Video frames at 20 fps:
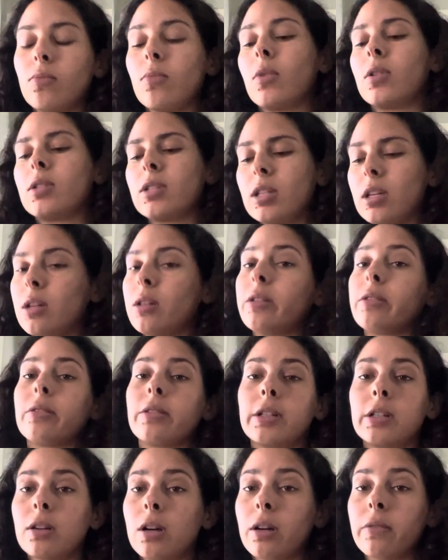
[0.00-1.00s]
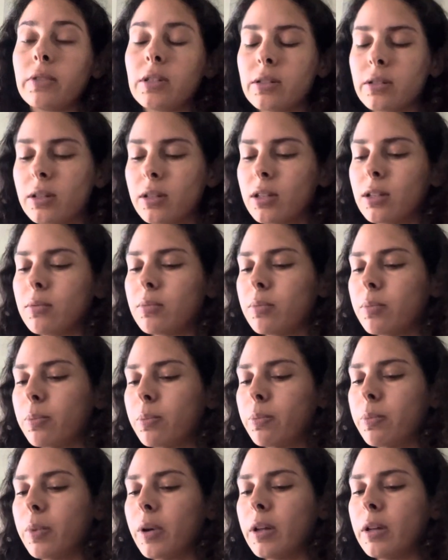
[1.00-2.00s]
see clearly, obviously,
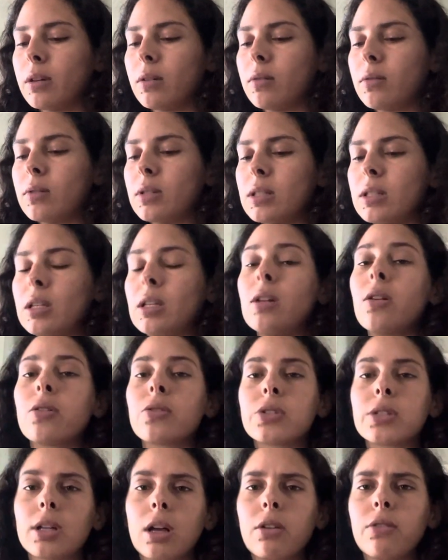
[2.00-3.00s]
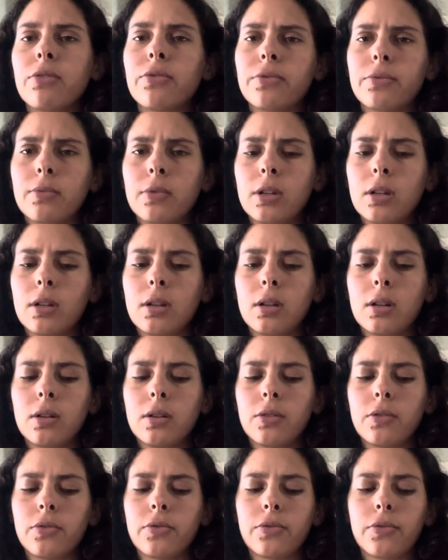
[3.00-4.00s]
but see yourself
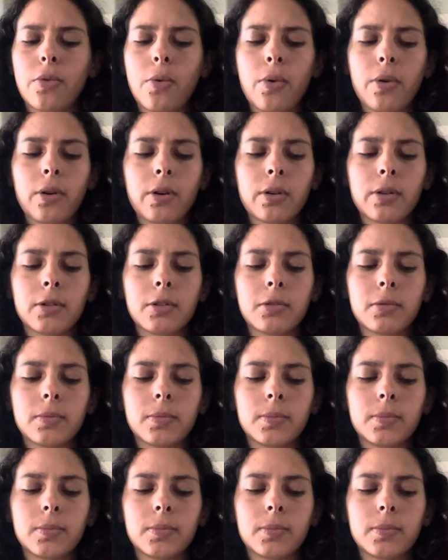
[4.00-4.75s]
for